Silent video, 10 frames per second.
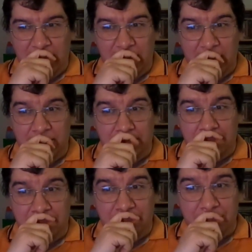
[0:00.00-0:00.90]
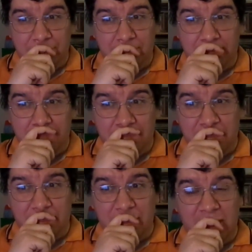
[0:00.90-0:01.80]
and
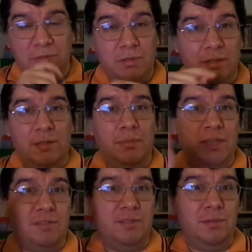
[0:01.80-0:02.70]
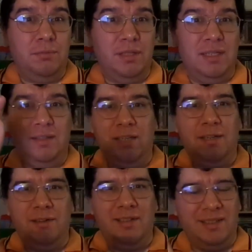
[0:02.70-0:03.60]
one of them actually went in
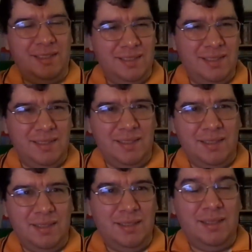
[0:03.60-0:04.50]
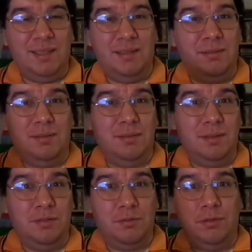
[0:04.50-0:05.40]
there, and
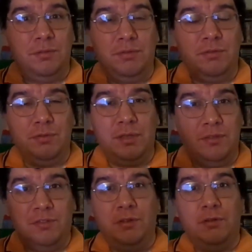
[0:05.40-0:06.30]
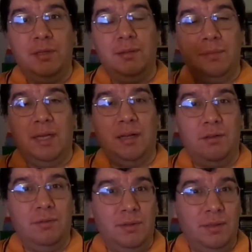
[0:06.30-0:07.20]
Scrooge was trying to show him
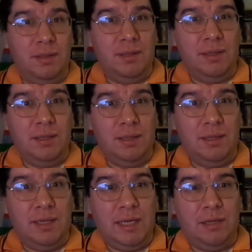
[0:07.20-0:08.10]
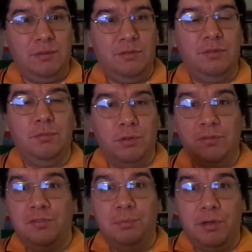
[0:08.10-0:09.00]
how to
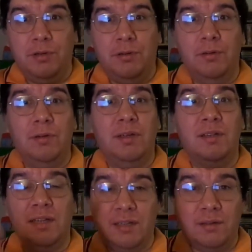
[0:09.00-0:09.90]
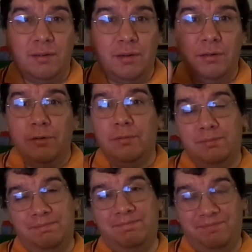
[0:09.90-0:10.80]
work smarter, not harder.